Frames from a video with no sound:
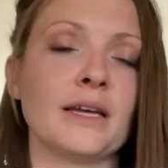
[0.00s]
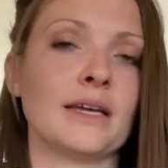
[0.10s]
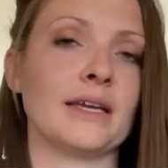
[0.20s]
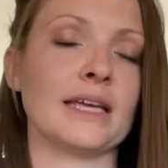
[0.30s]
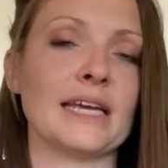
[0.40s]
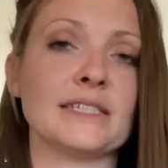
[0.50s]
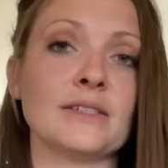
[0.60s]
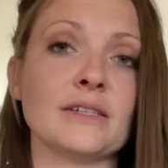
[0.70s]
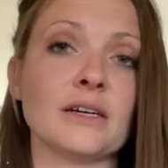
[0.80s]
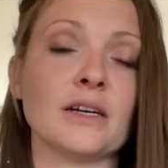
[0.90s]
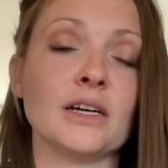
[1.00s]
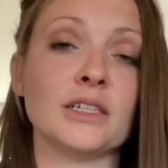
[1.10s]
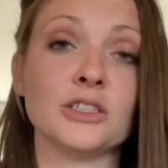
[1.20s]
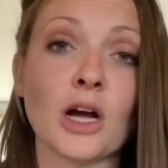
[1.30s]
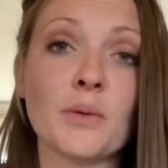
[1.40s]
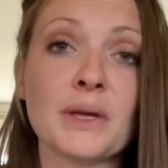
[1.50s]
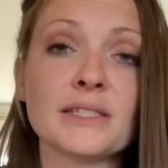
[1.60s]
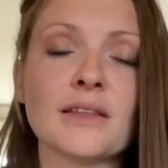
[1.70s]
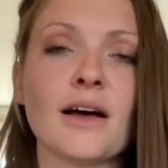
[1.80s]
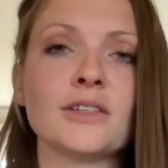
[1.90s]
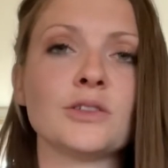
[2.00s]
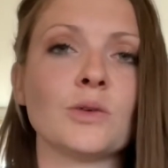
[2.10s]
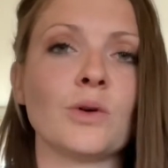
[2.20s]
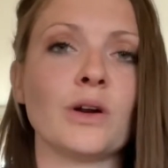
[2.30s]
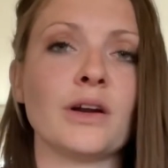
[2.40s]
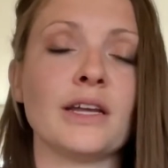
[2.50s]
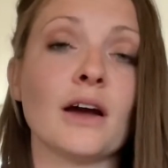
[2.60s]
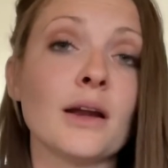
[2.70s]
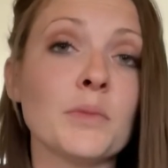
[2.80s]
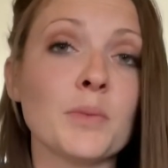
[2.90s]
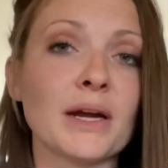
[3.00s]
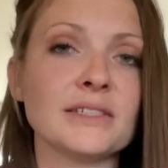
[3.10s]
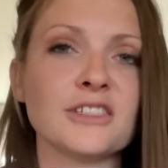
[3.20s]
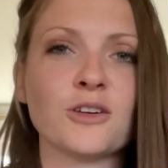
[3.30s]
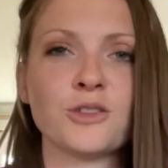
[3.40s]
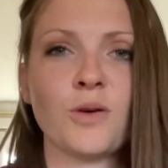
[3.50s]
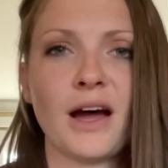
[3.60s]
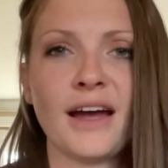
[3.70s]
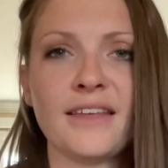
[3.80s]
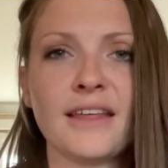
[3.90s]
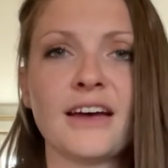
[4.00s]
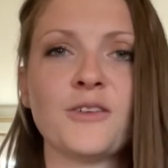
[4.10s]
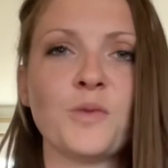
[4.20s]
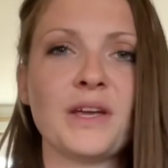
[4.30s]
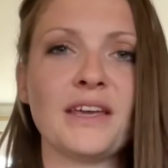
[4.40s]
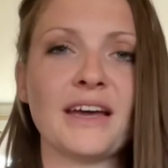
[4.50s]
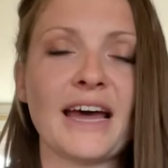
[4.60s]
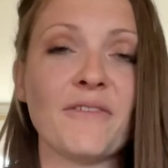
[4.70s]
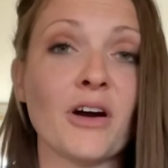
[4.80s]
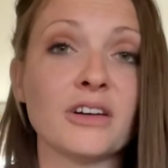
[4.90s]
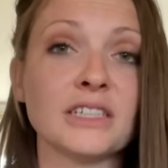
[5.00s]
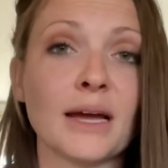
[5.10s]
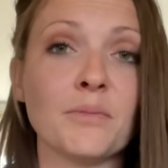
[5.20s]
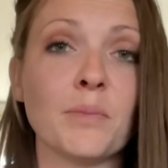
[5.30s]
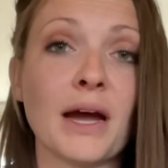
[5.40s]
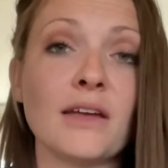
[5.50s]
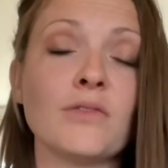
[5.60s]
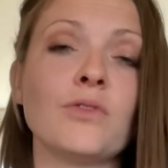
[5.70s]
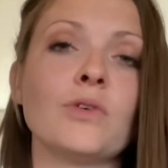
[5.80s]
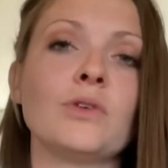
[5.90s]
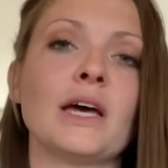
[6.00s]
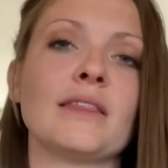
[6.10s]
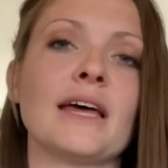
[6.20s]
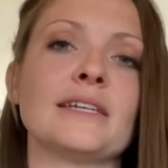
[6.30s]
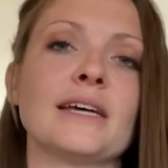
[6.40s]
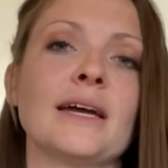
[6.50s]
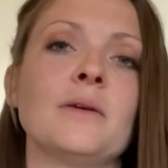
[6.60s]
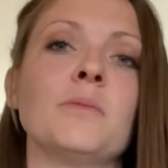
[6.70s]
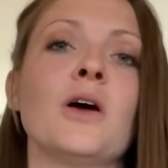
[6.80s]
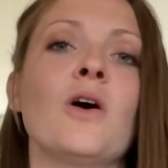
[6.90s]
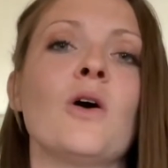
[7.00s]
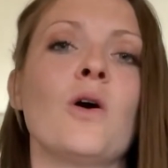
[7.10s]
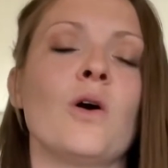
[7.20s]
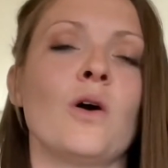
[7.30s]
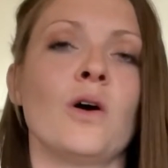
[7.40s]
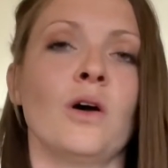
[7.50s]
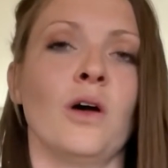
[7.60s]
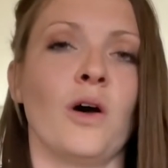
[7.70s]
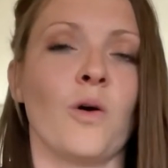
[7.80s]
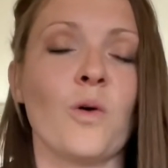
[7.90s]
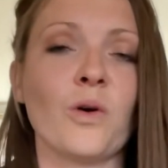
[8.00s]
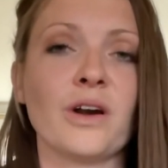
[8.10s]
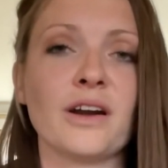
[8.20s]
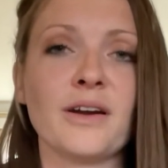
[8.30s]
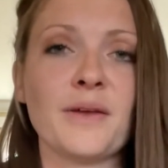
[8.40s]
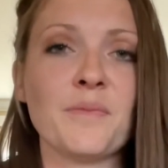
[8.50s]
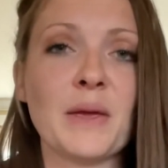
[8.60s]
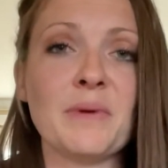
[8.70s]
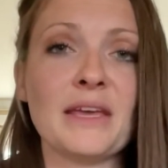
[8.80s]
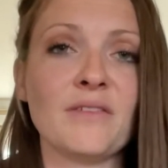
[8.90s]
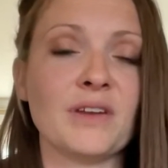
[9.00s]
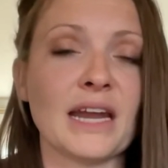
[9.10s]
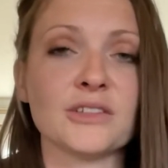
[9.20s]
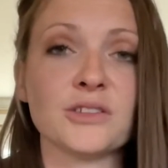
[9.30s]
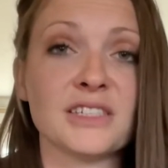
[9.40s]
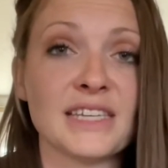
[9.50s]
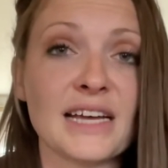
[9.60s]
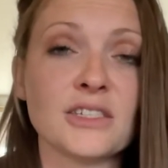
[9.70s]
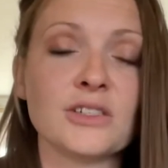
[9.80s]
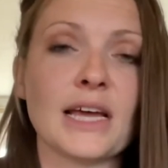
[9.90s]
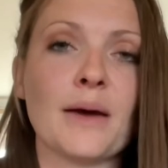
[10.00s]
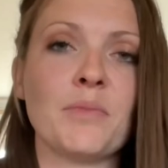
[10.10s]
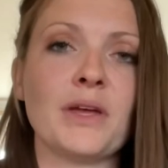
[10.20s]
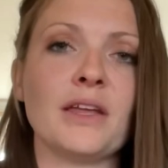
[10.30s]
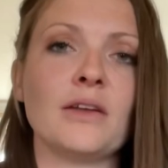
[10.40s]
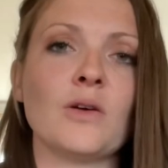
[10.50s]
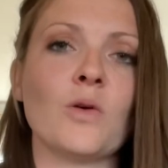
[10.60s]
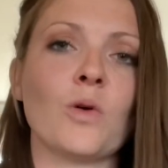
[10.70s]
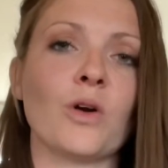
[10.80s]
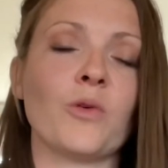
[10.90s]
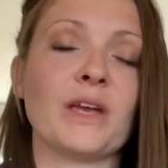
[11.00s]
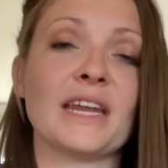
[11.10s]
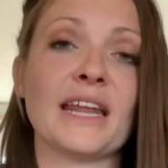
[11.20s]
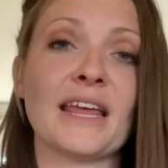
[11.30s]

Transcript: in case a job gets lost or economy prices go so high that we have a hard time buying food at that time, or maybe even natural disasters happen, or we can